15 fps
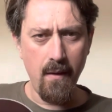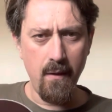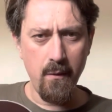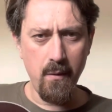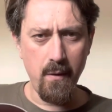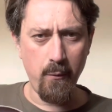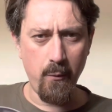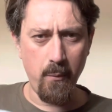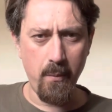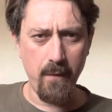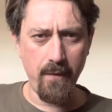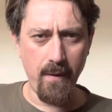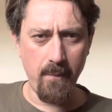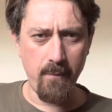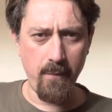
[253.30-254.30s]

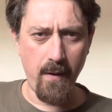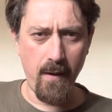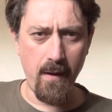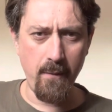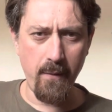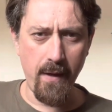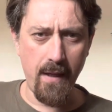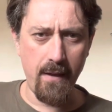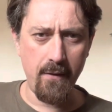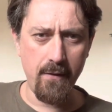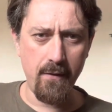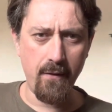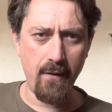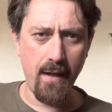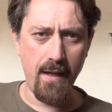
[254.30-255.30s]
24.75
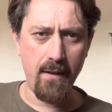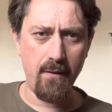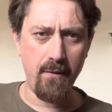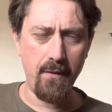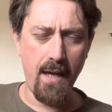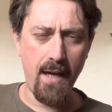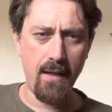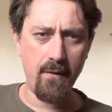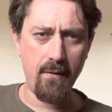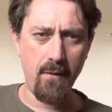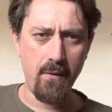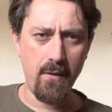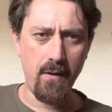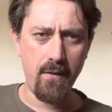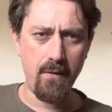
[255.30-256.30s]
inch scale neck, so
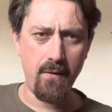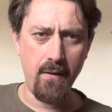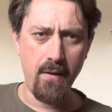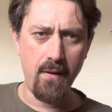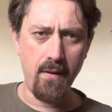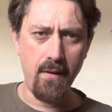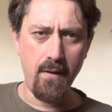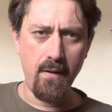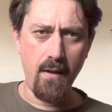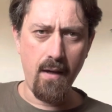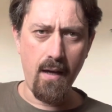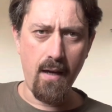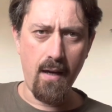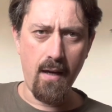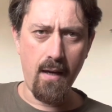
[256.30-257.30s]
a nice
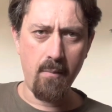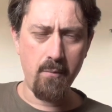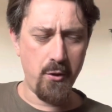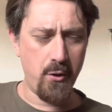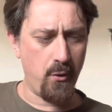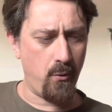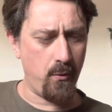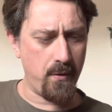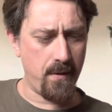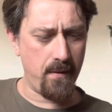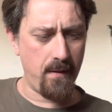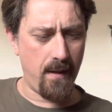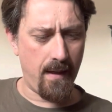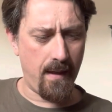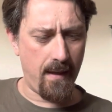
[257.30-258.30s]
short
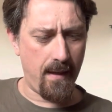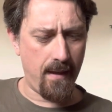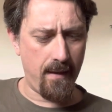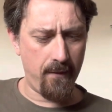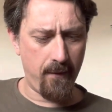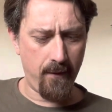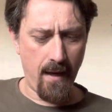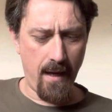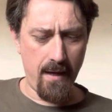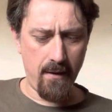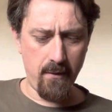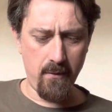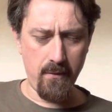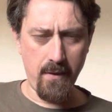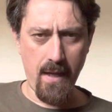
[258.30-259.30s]

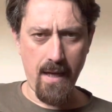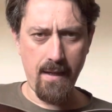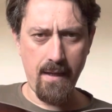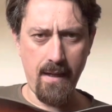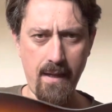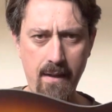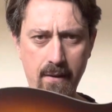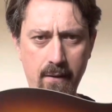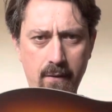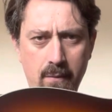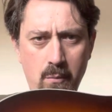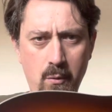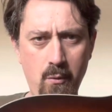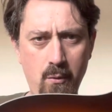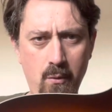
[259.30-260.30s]
scale neck and a
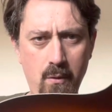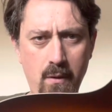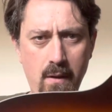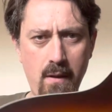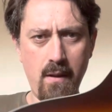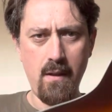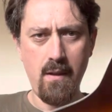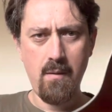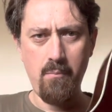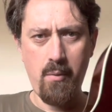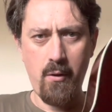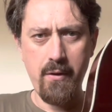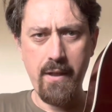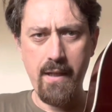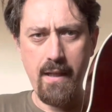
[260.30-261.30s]
small
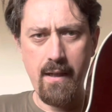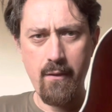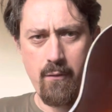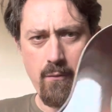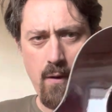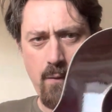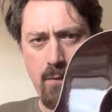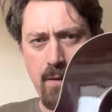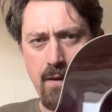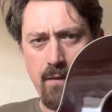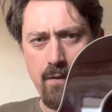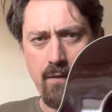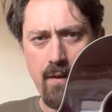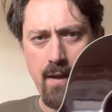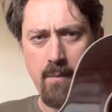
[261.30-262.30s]
body. It's roughly
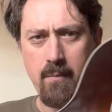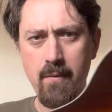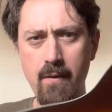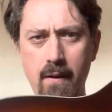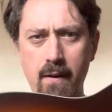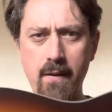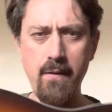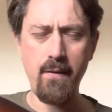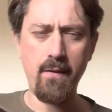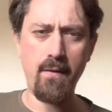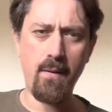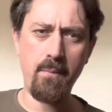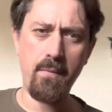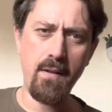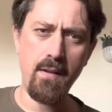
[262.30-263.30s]
the same size as
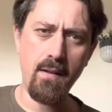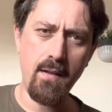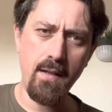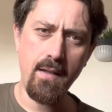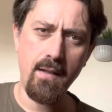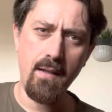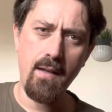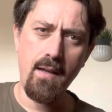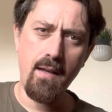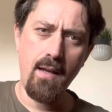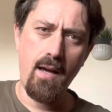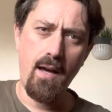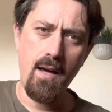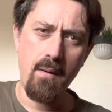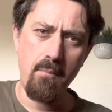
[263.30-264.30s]
something like
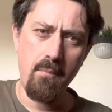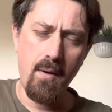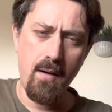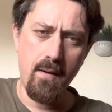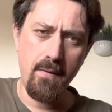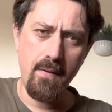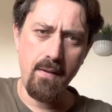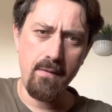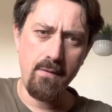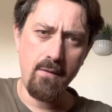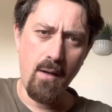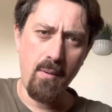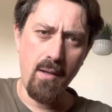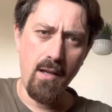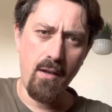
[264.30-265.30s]
Martin
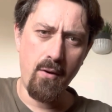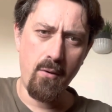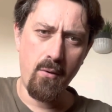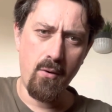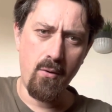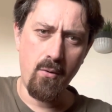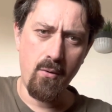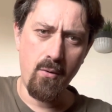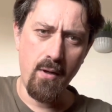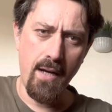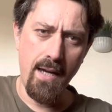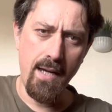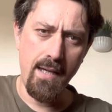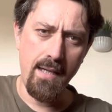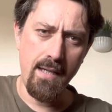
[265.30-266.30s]
00 or
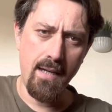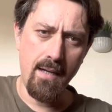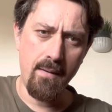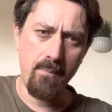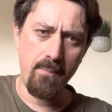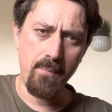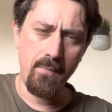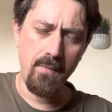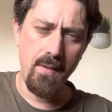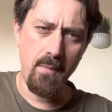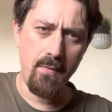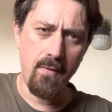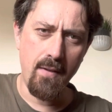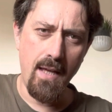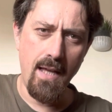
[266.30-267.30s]
a
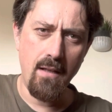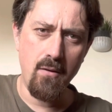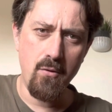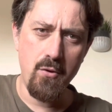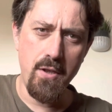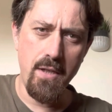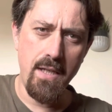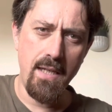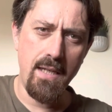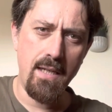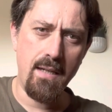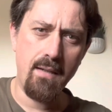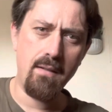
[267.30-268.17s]
Gibson LG